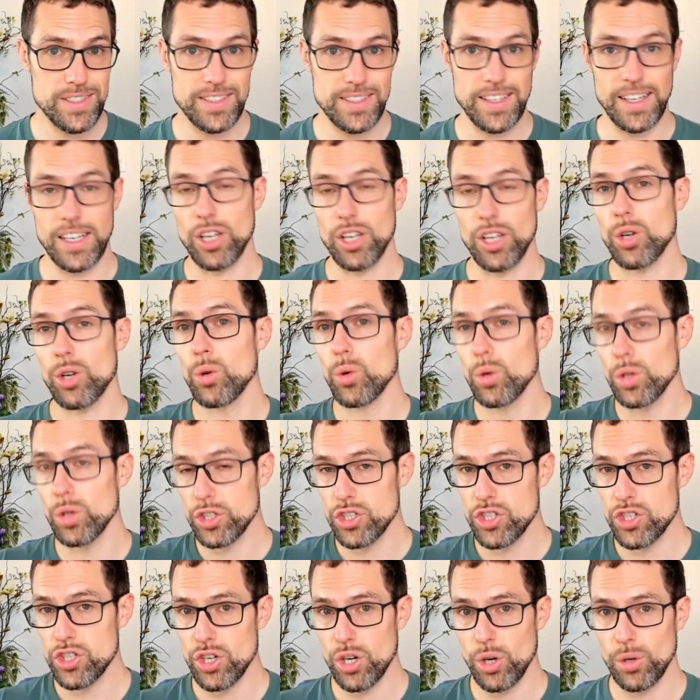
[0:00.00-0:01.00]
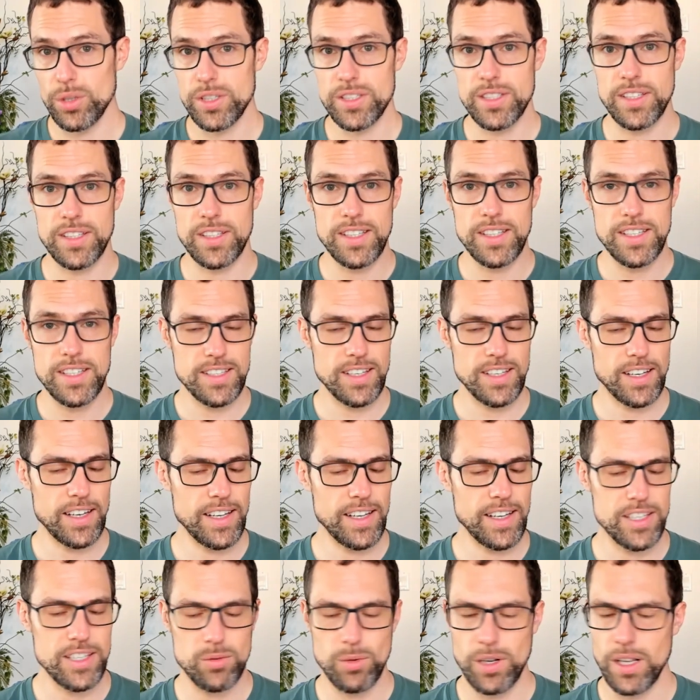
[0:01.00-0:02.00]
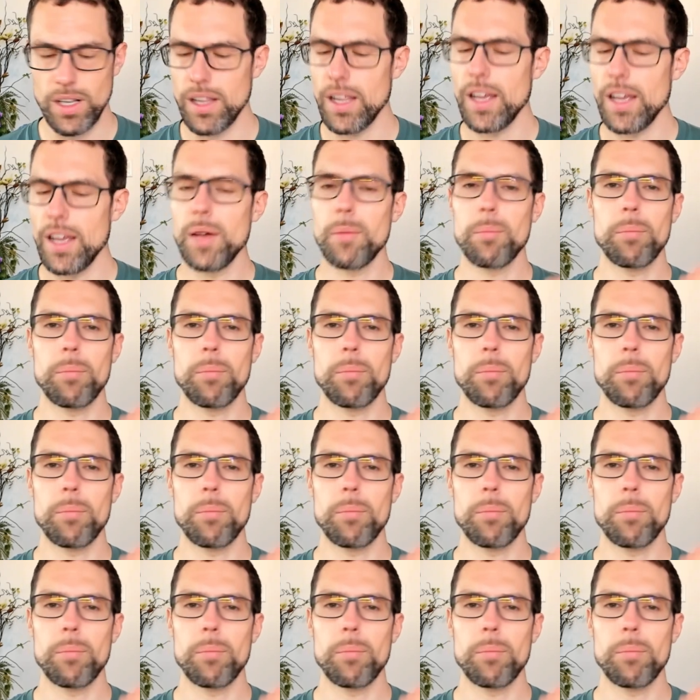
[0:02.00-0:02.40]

that Google showed statistically as well.